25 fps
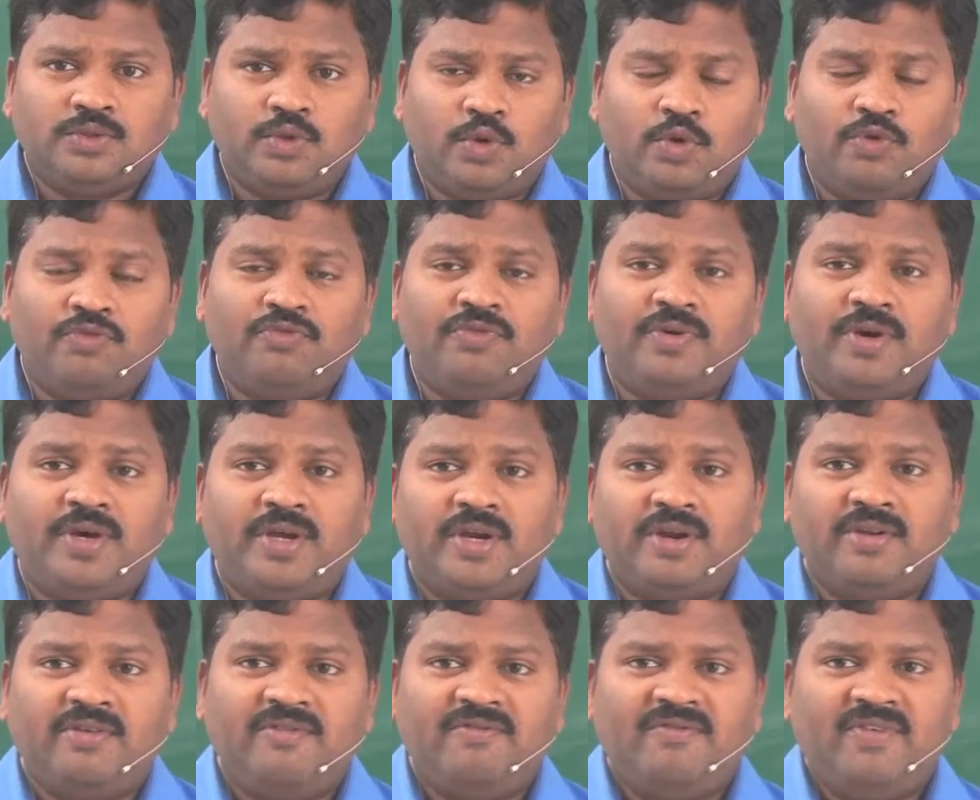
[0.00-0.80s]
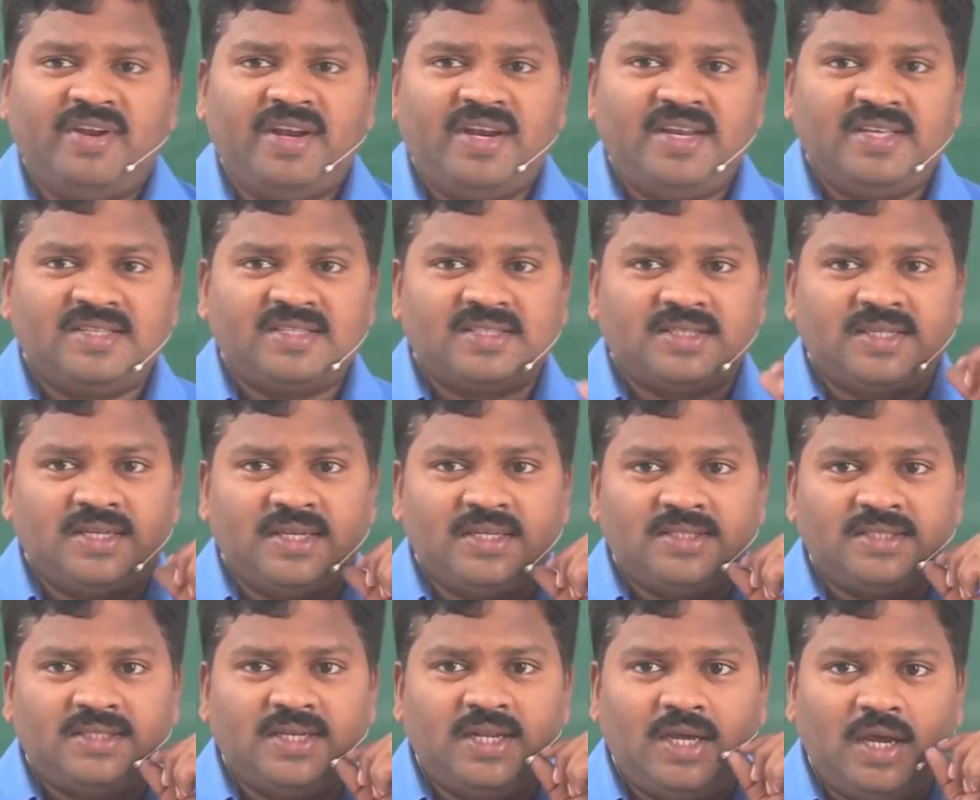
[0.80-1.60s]
So far we
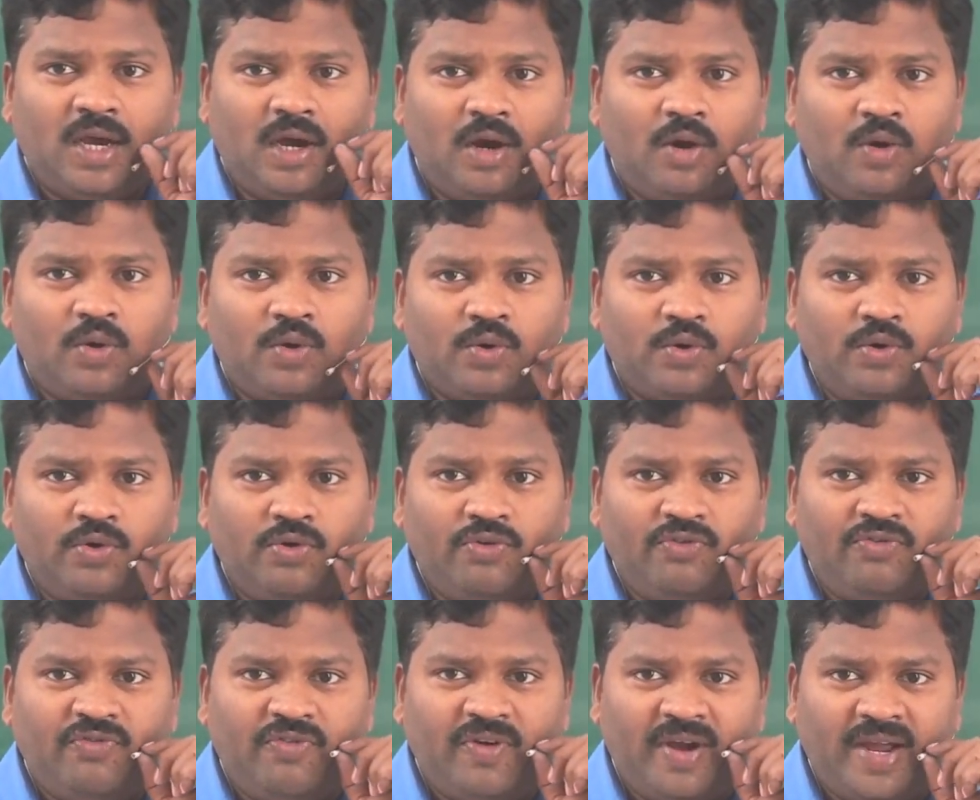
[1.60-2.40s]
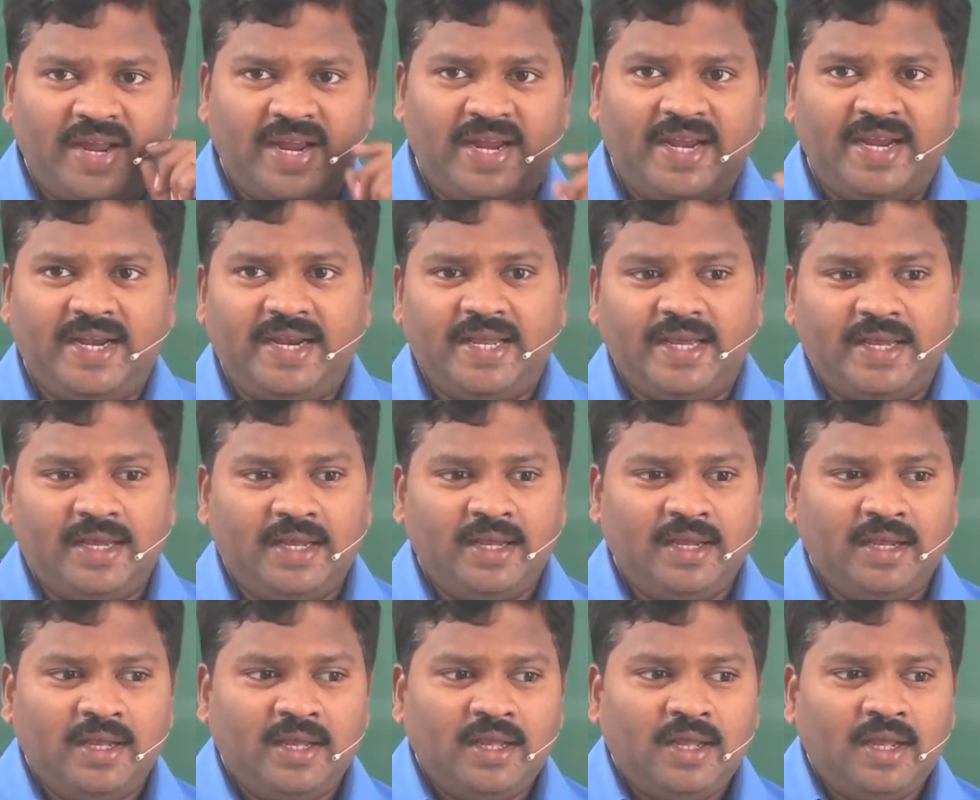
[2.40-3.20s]
discussed how to find
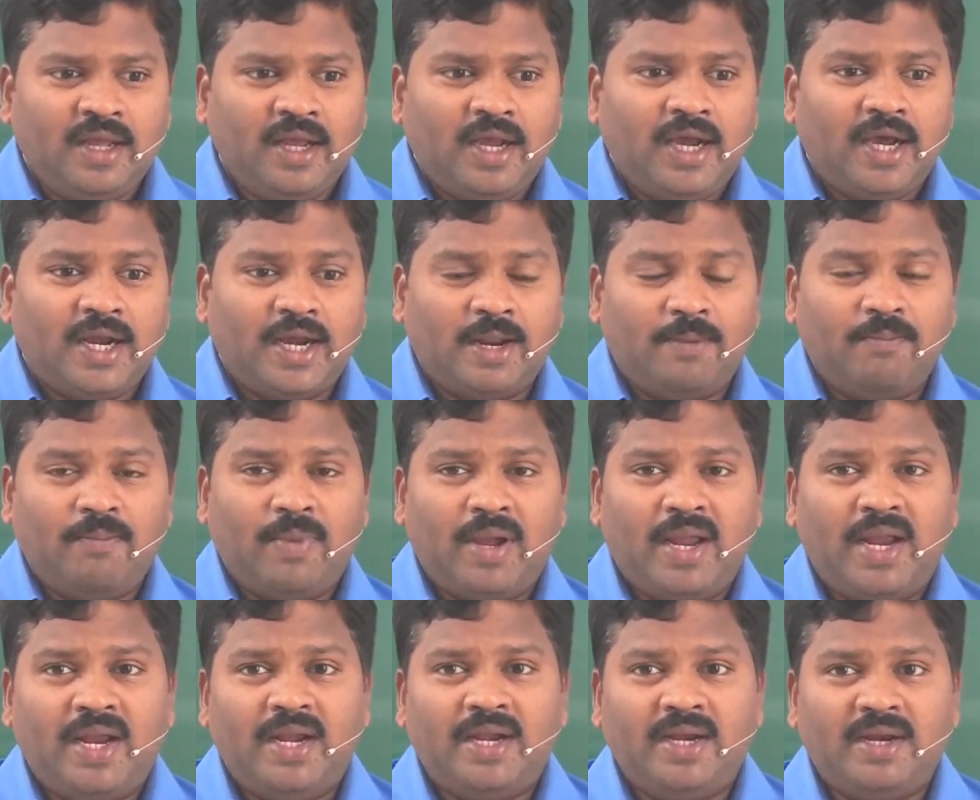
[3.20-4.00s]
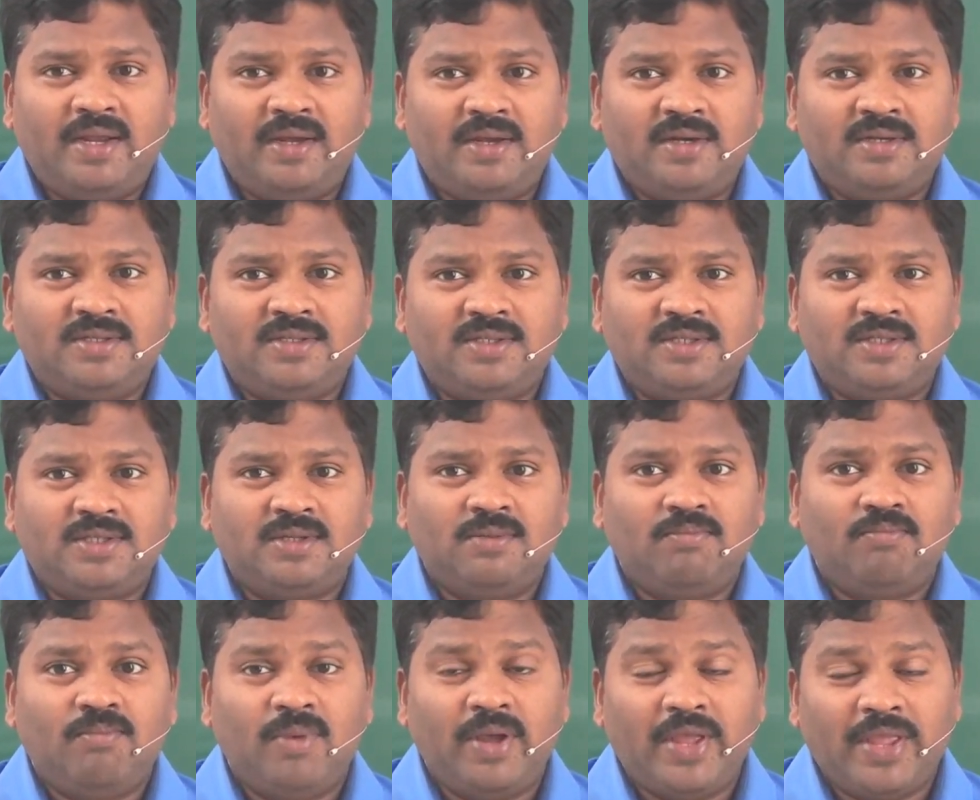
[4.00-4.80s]

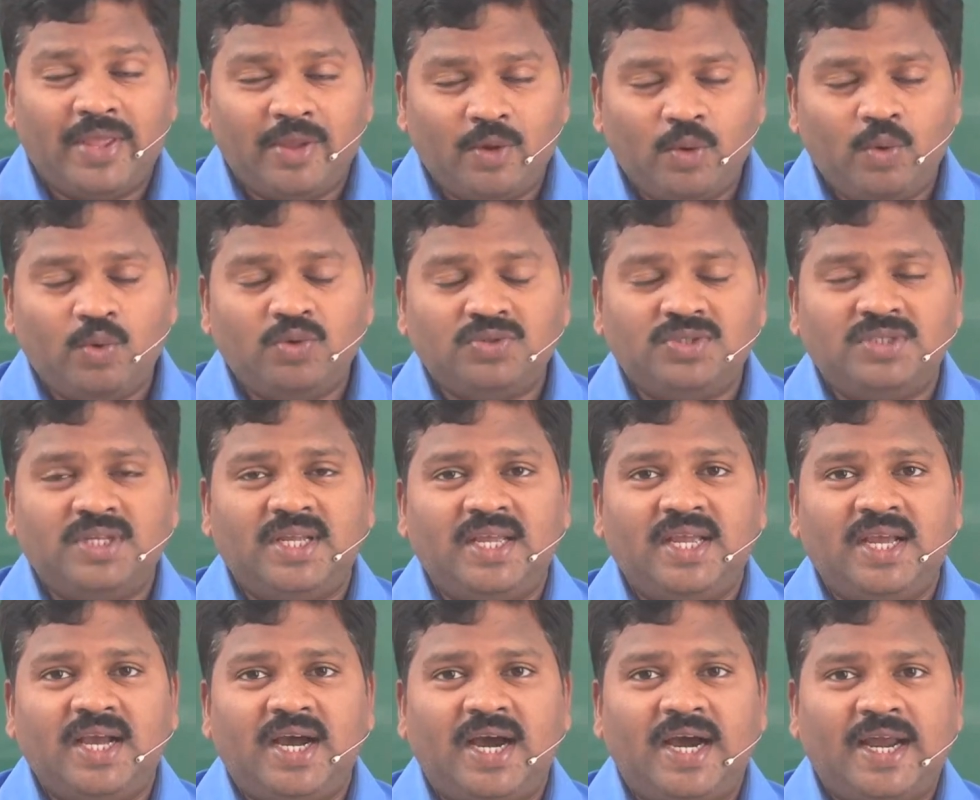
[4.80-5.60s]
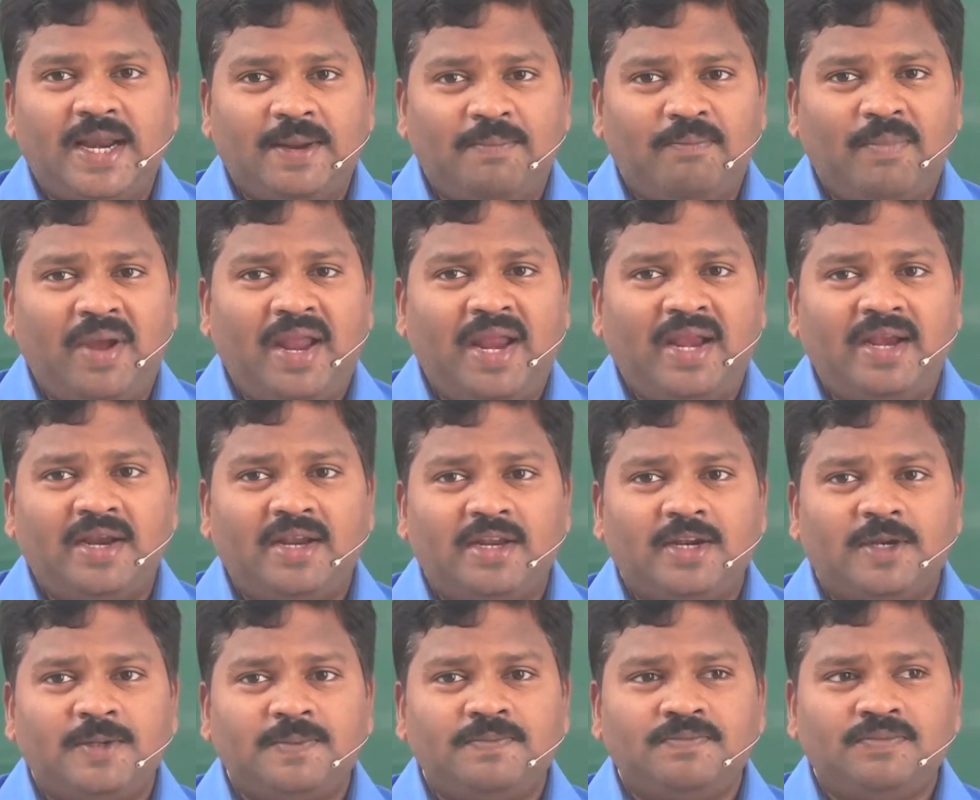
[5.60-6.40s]
reminders by using a
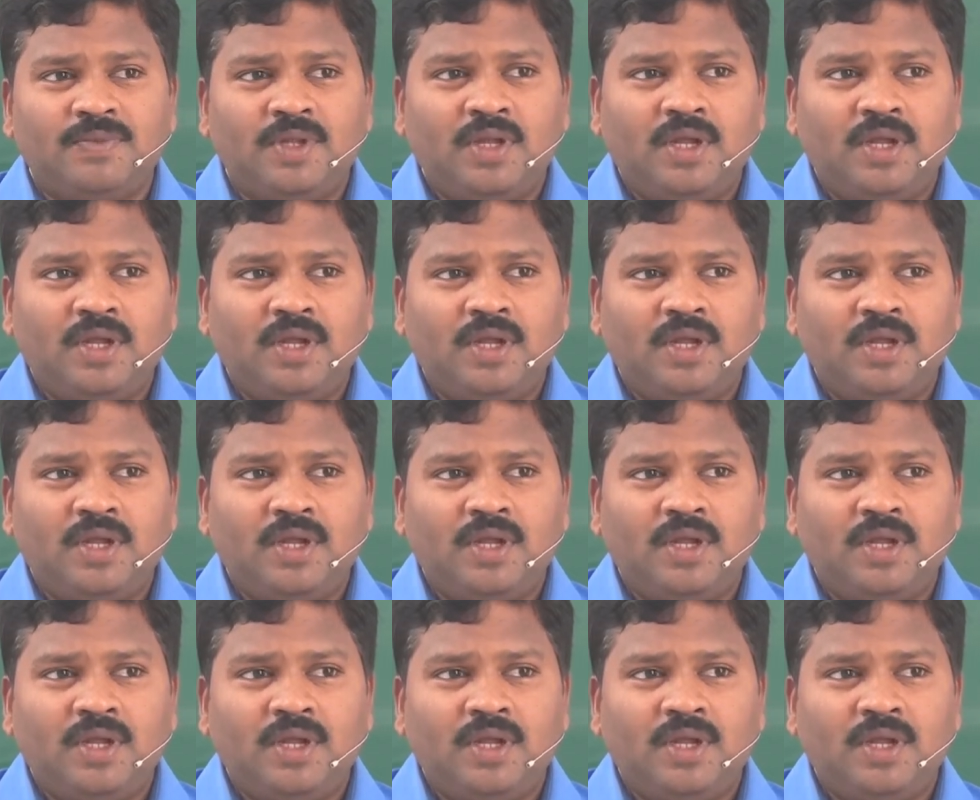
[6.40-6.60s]
reminder.